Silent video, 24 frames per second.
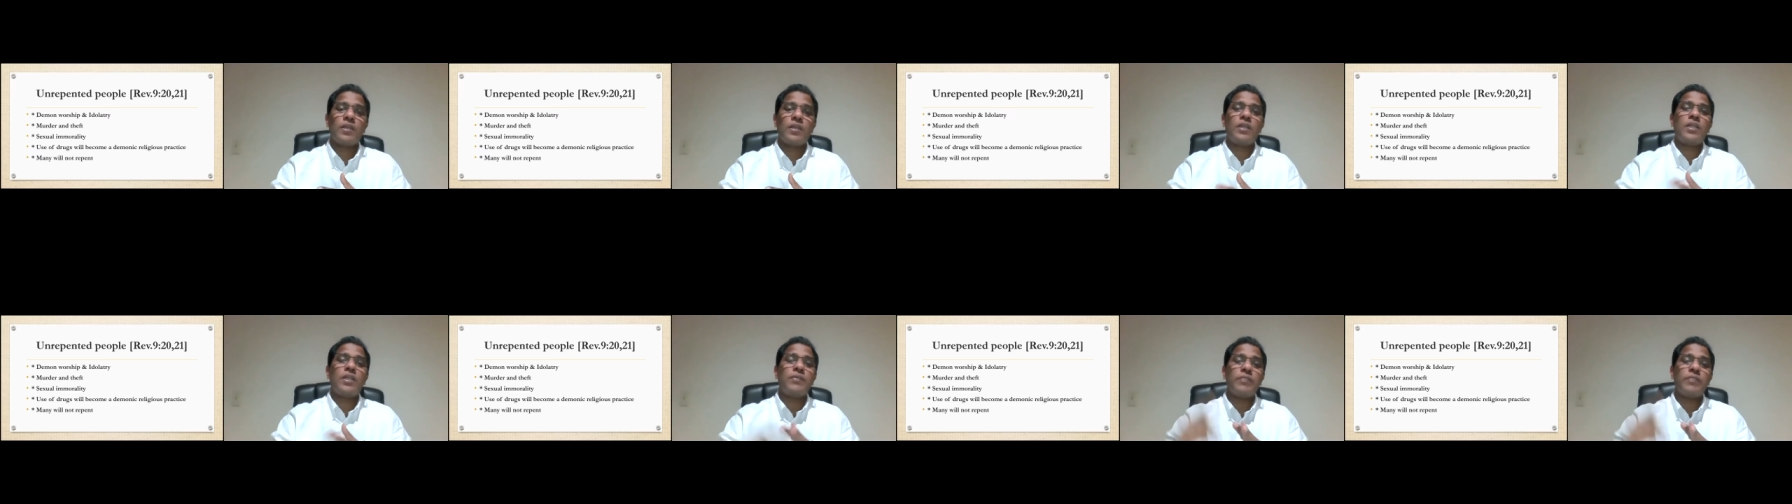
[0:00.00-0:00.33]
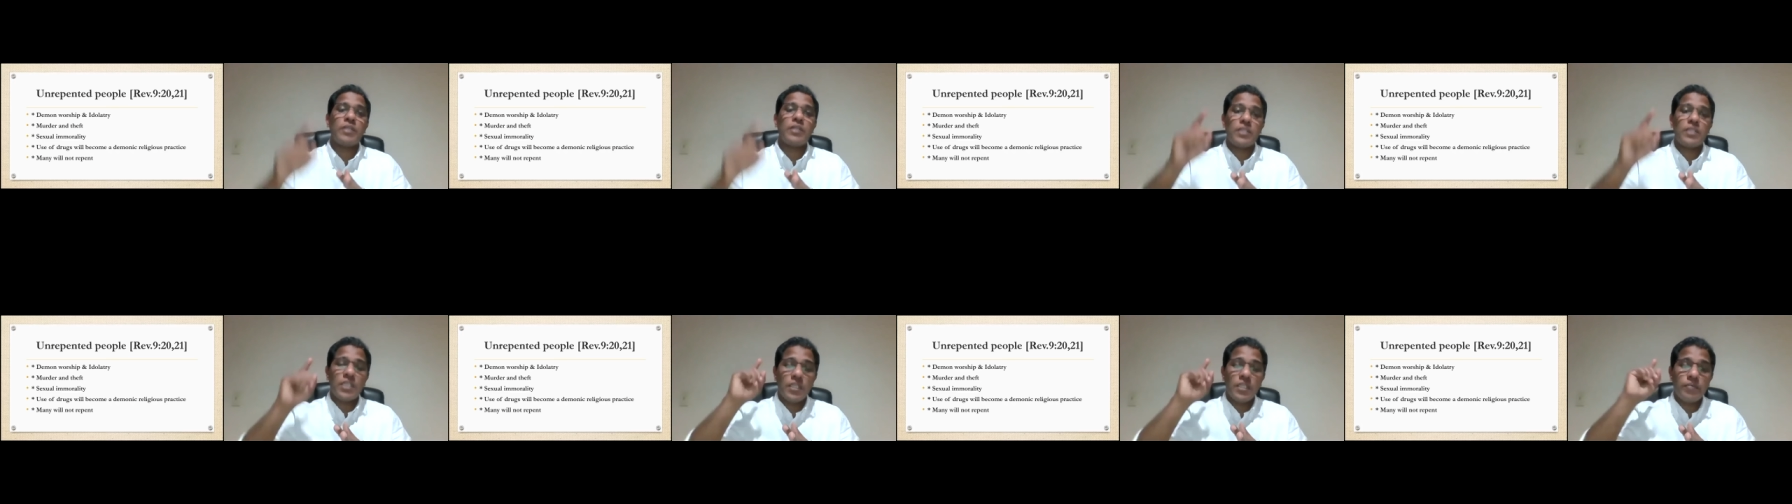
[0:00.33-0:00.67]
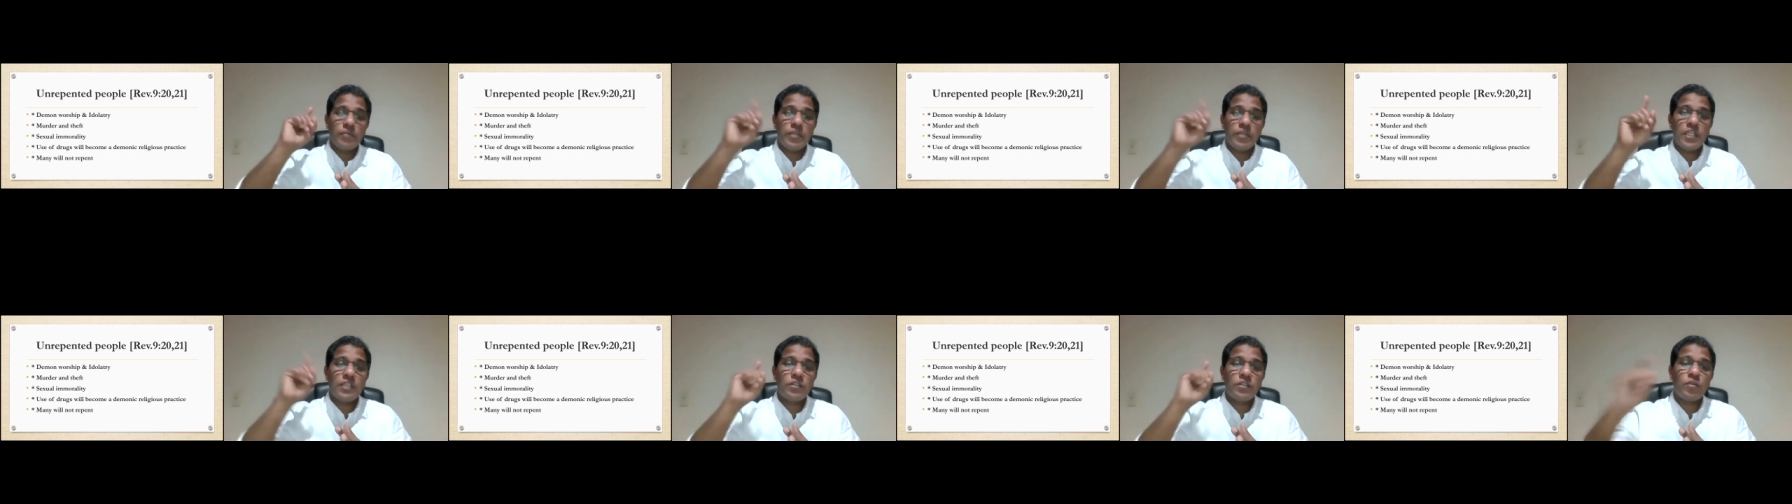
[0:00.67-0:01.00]
even,
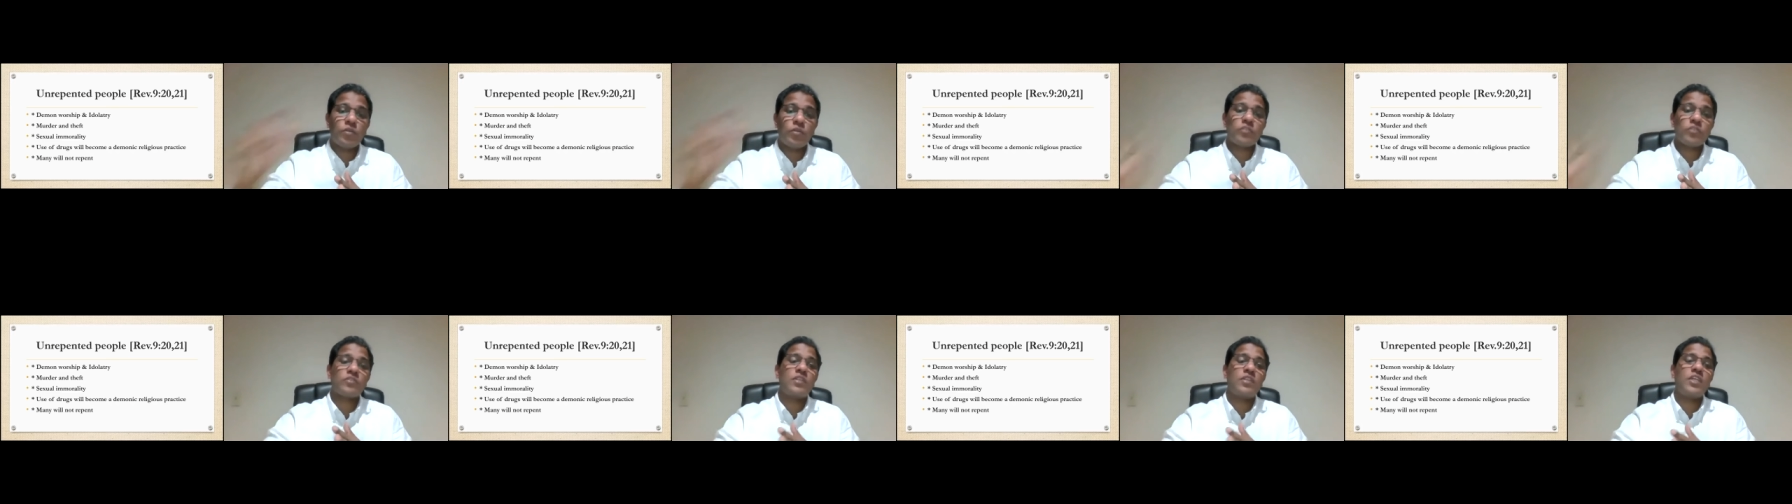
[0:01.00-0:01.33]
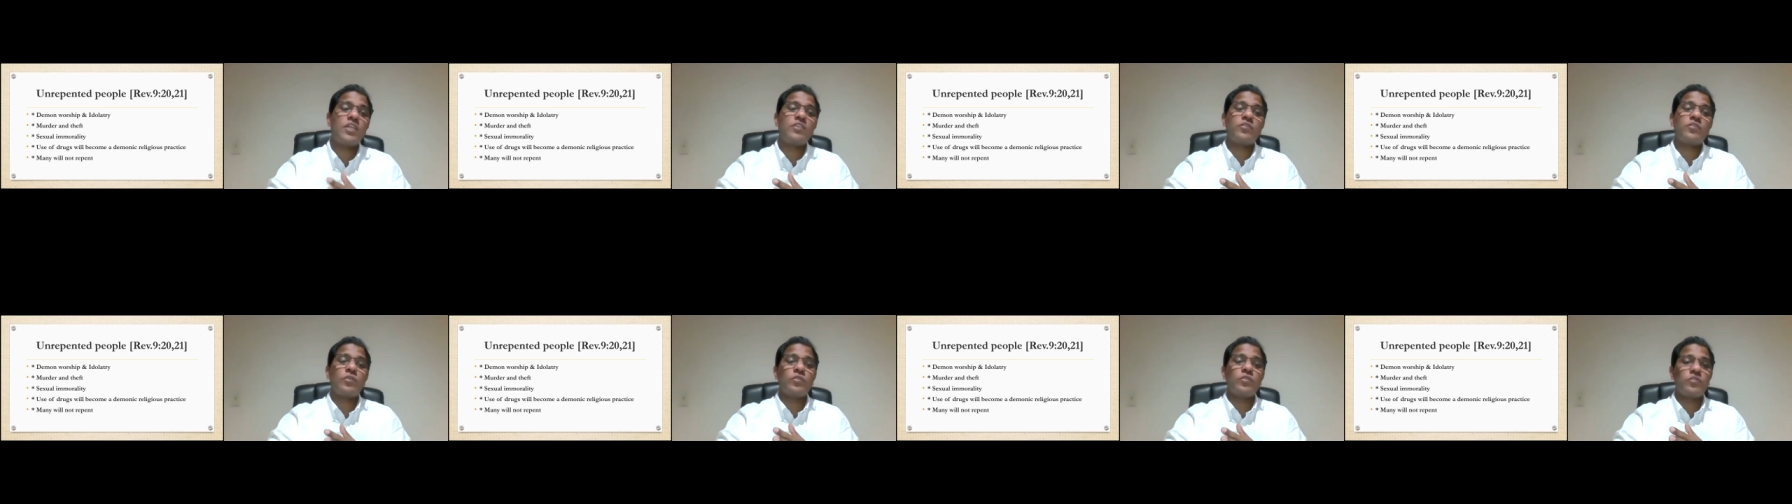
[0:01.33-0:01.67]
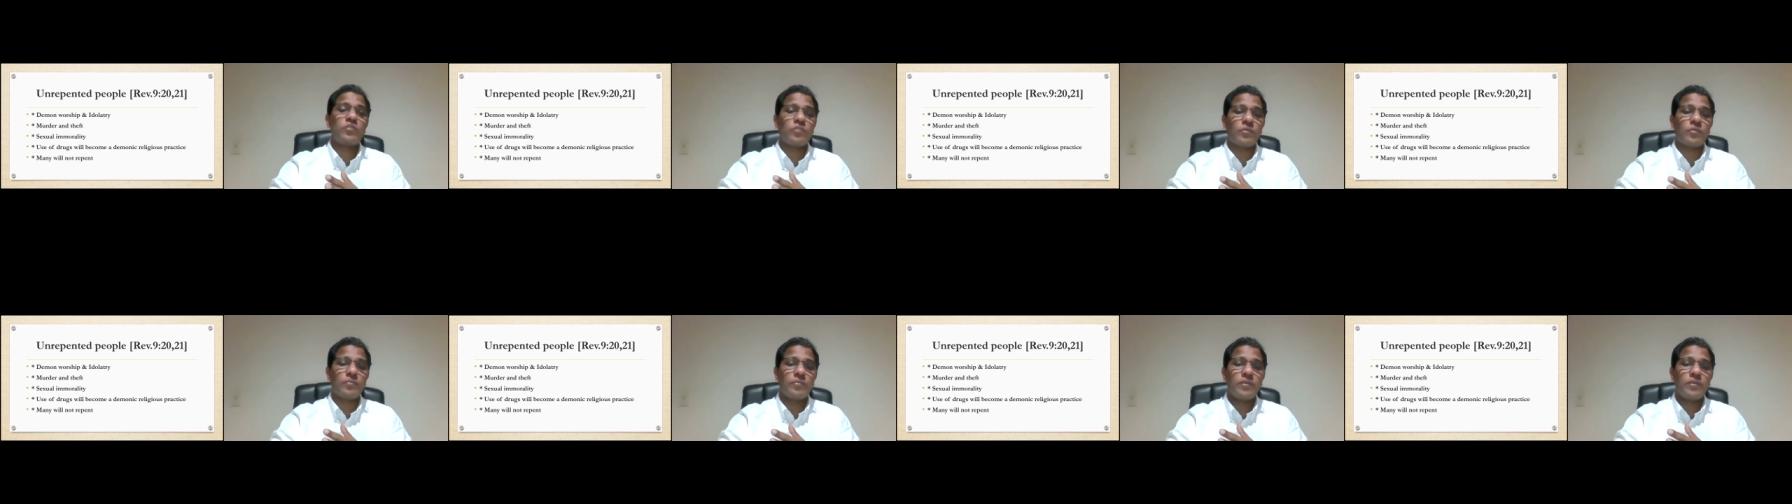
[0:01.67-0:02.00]
even in those days
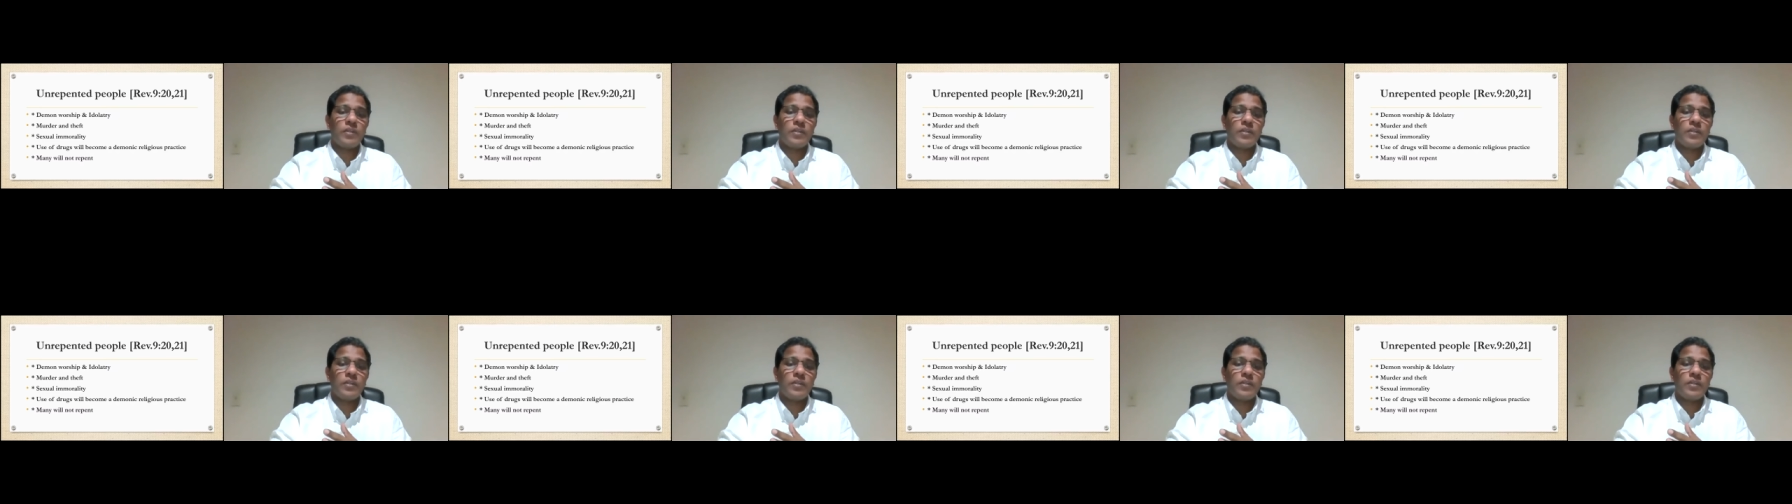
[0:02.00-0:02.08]
also.